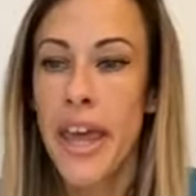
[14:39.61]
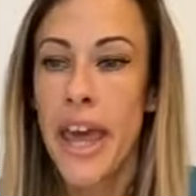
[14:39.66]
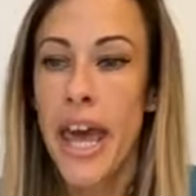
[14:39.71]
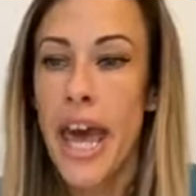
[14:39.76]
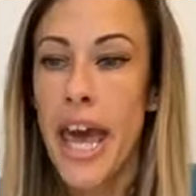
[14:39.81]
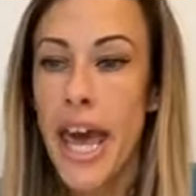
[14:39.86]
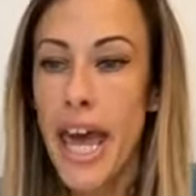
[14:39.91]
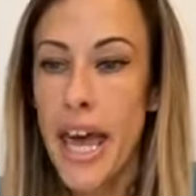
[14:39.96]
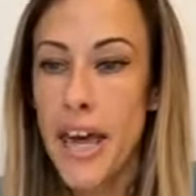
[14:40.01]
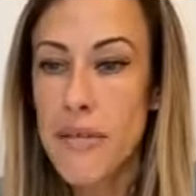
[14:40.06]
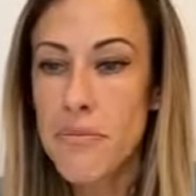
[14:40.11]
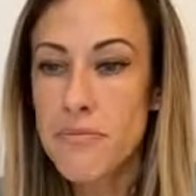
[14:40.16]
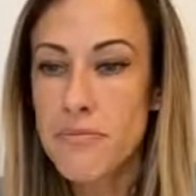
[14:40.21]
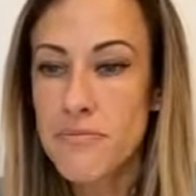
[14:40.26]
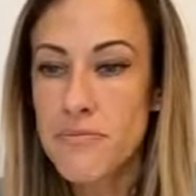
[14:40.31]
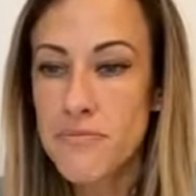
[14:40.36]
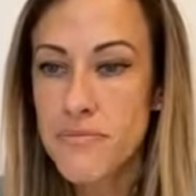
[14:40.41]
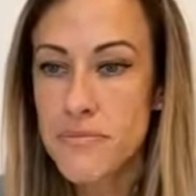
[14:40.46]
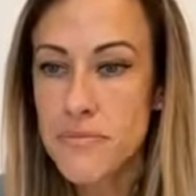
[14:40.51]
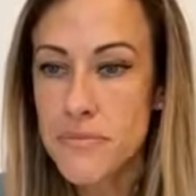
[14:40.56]

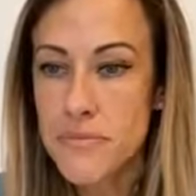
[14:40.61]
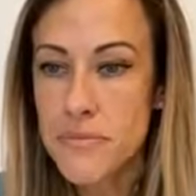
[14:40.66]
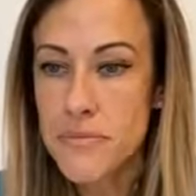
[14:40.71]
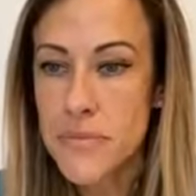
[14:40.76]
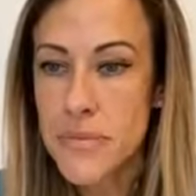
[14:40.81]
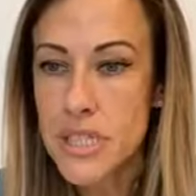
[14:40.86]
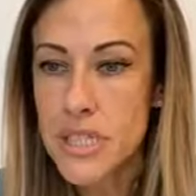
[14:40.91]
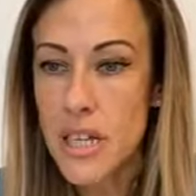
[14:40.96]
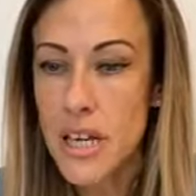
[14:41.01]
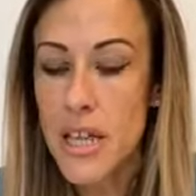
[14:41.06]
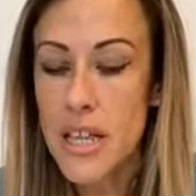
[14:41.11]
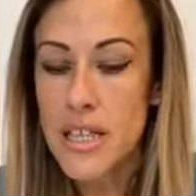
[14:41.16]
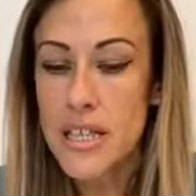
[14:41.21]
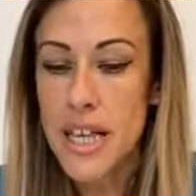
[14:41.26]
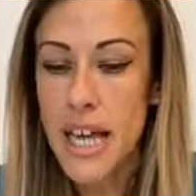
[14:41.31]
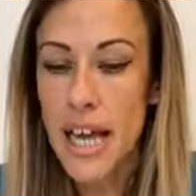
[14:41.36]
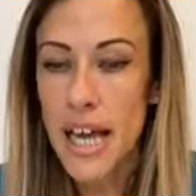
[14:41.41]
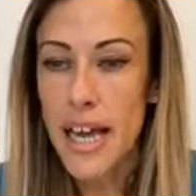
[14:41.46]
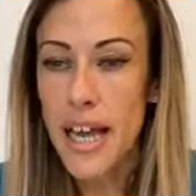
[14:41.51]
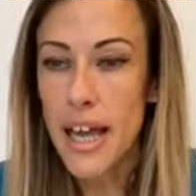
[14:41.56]
And
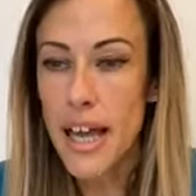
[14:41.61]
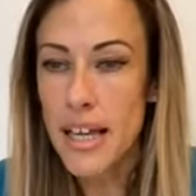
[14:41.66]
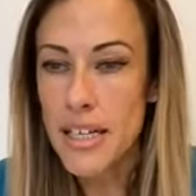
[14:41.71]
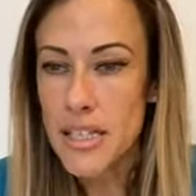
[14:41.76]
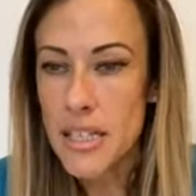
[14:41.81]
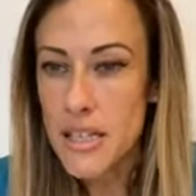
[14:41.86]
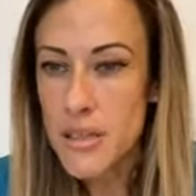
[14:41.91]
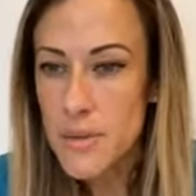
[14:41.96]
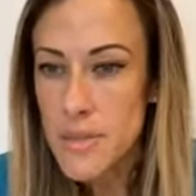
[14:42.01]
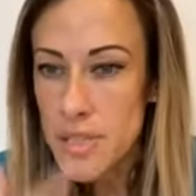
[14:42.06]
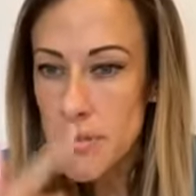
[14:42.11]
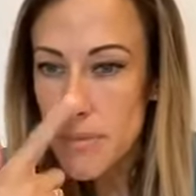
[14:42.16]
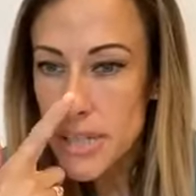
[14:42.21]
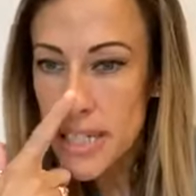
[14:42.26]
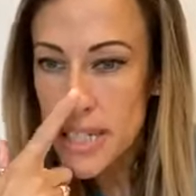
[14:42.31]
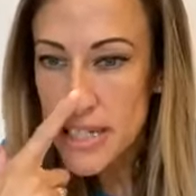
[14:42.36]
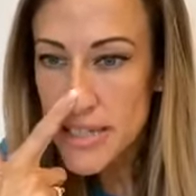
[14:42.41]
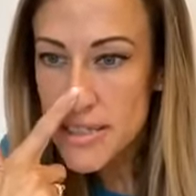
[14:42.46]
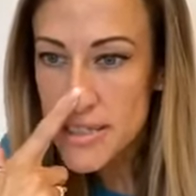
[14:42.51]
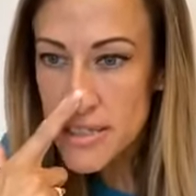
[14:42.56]
there was something
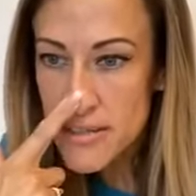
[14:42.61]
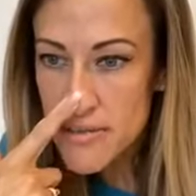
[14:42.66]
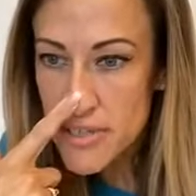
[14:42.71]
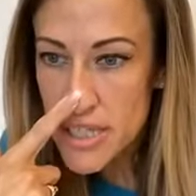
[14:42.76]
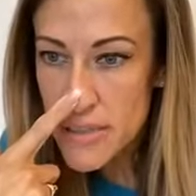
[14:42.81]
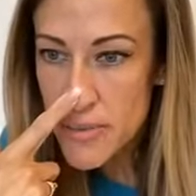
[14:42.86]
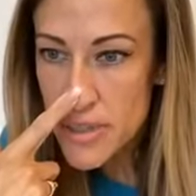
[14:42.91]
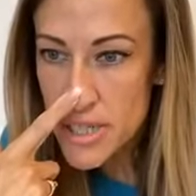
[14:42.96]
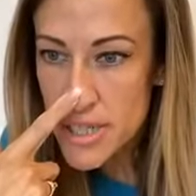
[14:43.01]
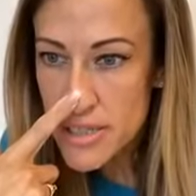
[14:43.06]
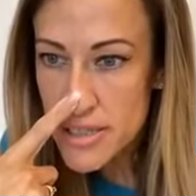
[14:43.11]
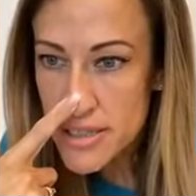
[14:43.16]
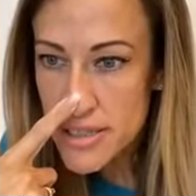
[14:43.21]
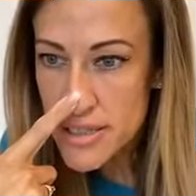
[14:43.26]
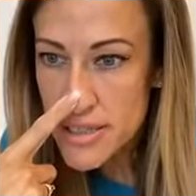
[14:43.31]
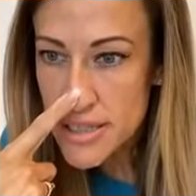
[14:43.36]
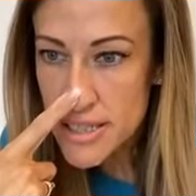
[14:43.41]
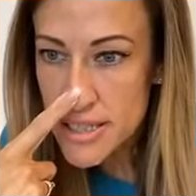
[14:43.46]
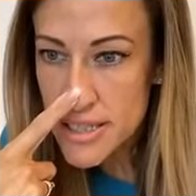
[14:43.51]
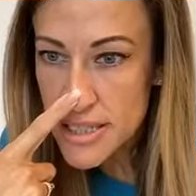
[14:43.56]
else I really wanted to
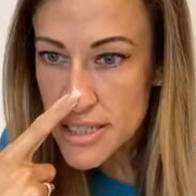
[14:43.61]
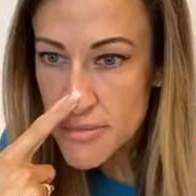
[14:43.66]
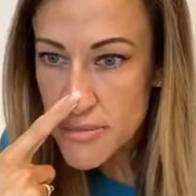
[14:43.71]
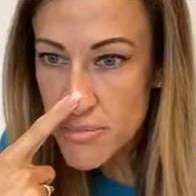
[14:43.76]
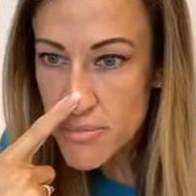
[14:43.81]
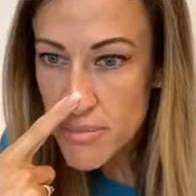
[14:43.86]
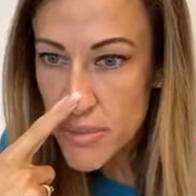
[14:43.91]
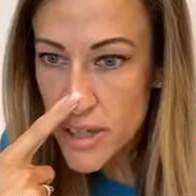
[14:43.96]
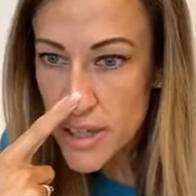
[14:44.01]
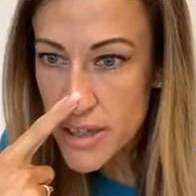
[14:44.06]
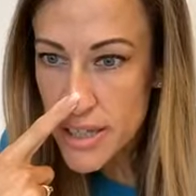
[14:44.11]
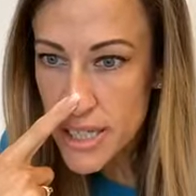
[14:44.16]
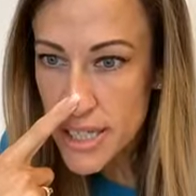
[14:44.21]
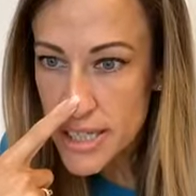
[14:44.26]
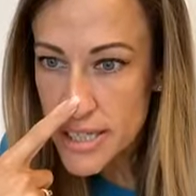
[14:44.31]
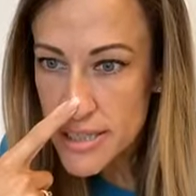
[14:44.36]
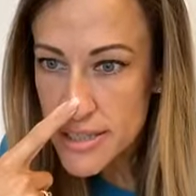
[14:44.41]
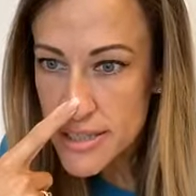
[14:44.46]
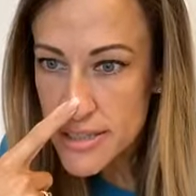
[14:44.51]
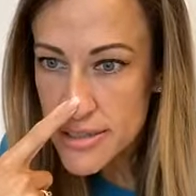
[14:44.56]
say on
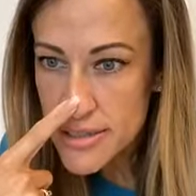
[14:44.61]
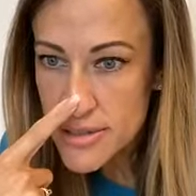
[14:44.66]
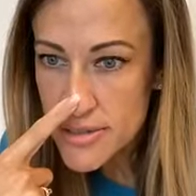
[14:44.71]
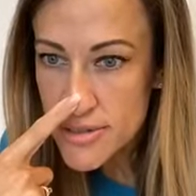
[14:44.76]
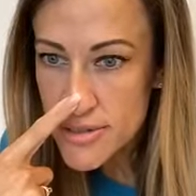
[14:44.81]
this.